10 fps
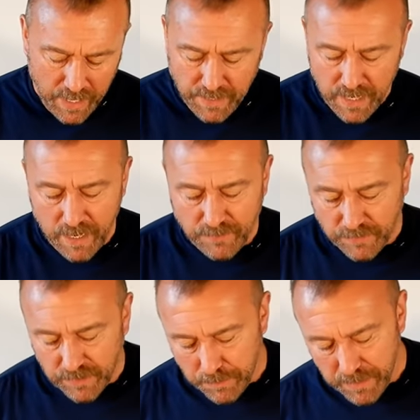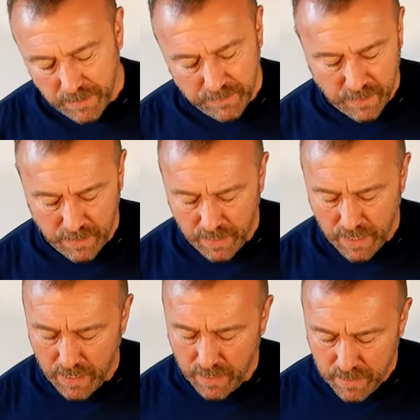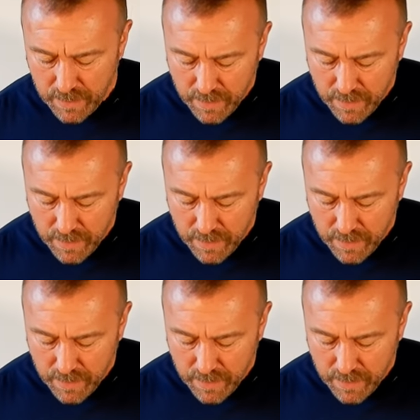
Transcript: In here is just going to be the